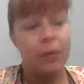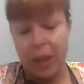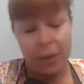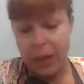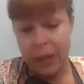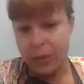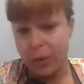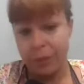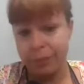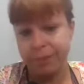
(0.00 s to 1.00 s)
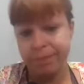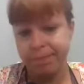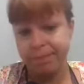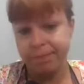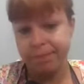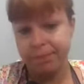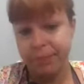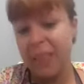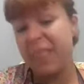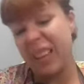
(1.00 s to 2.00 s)
have an answer,
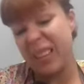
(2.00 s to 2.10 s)
and